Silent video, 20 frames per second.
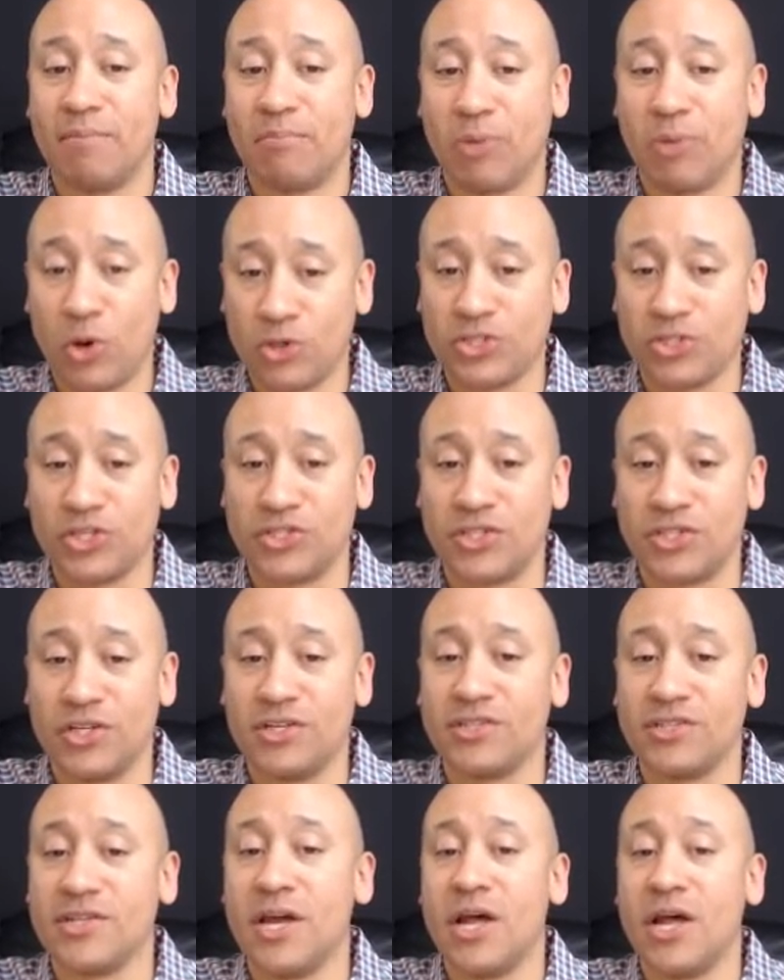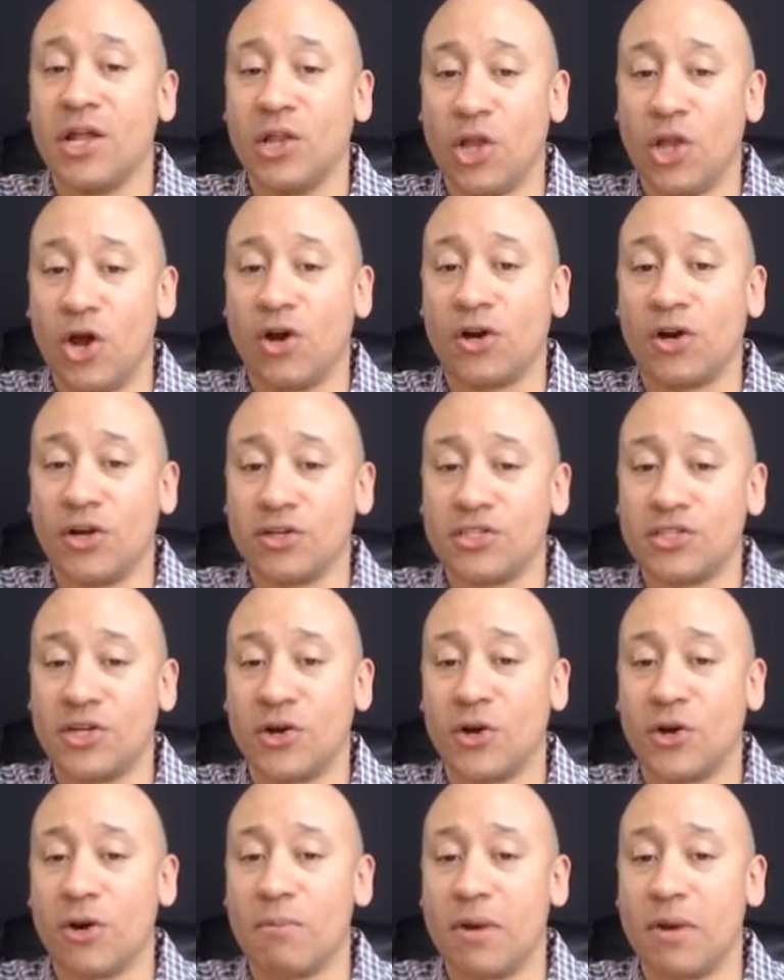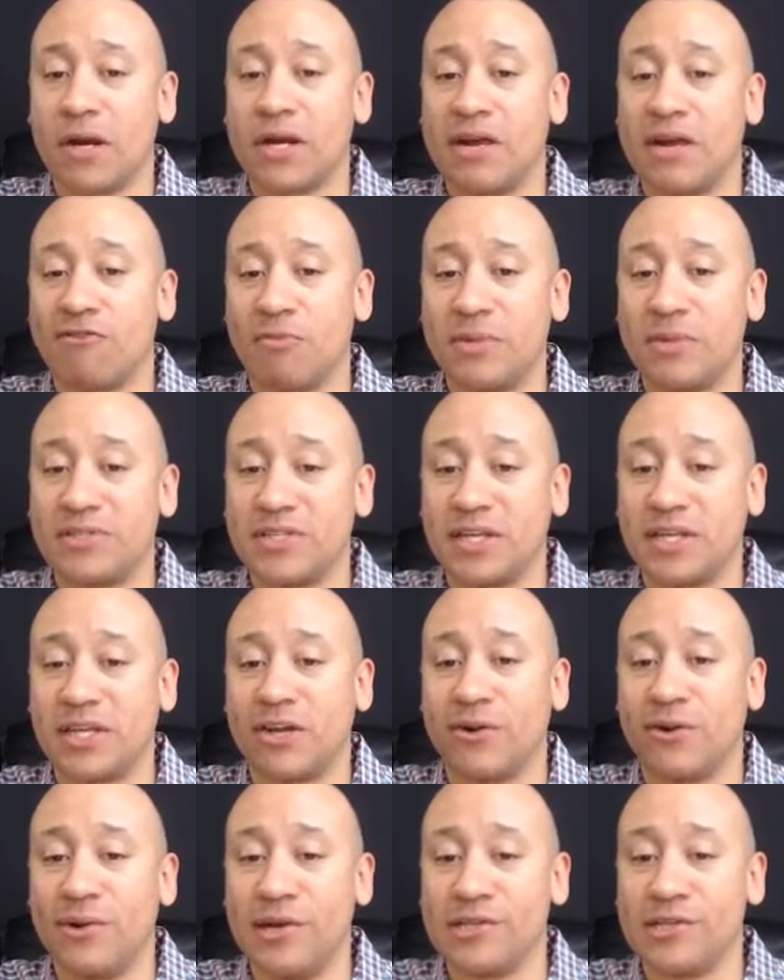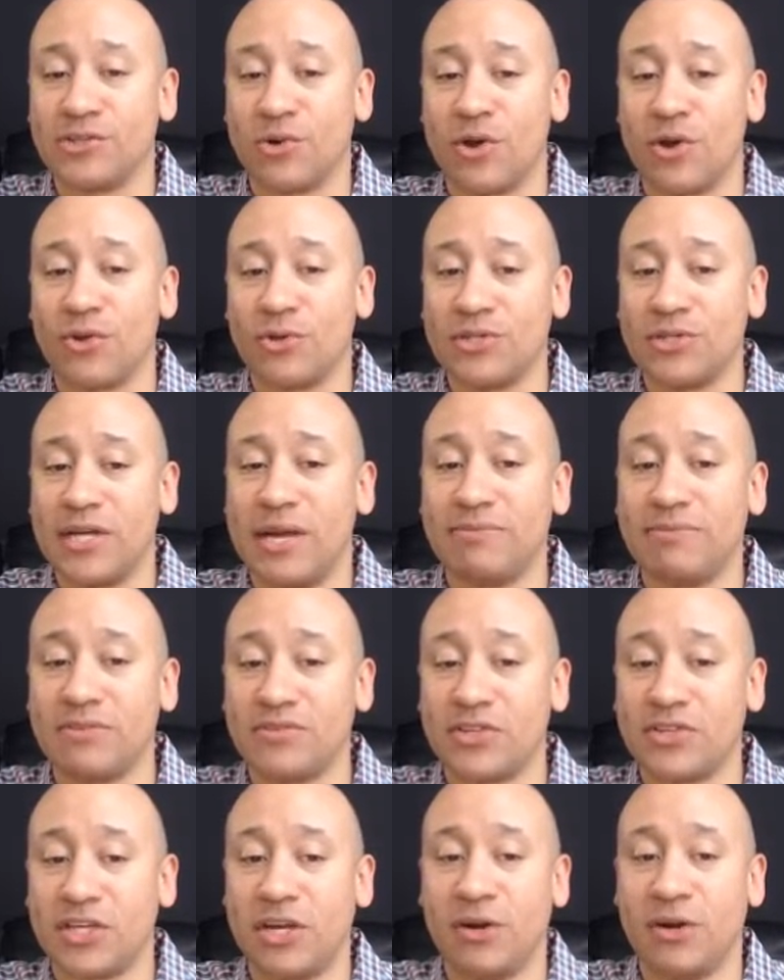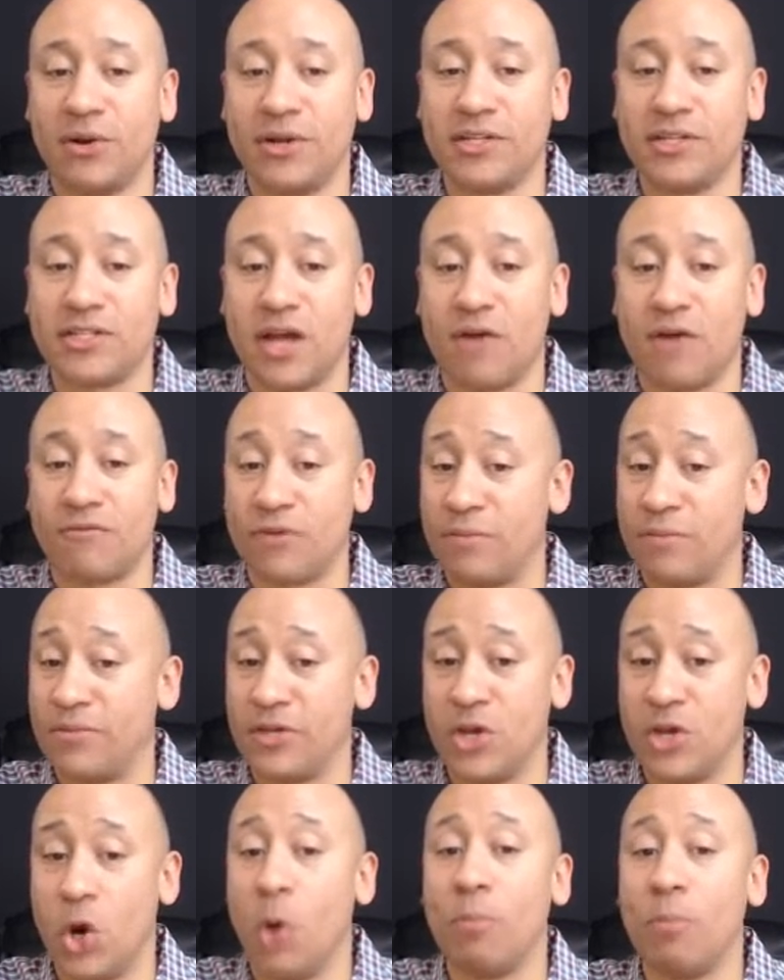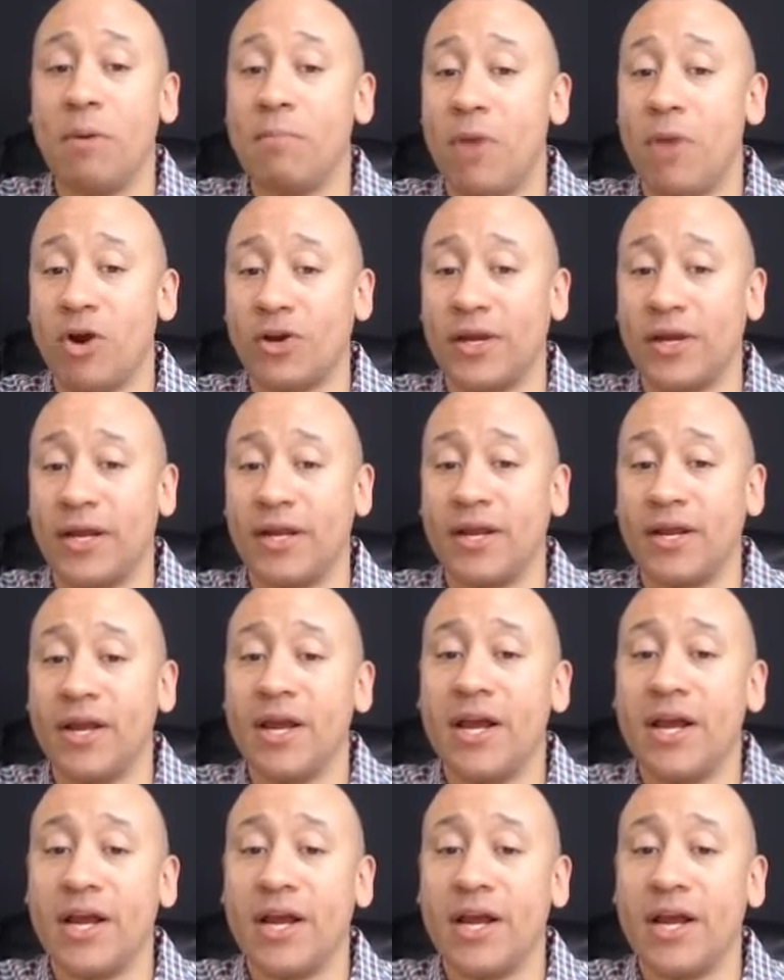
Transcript: purchases longer-term government securities or other types of securities from the open market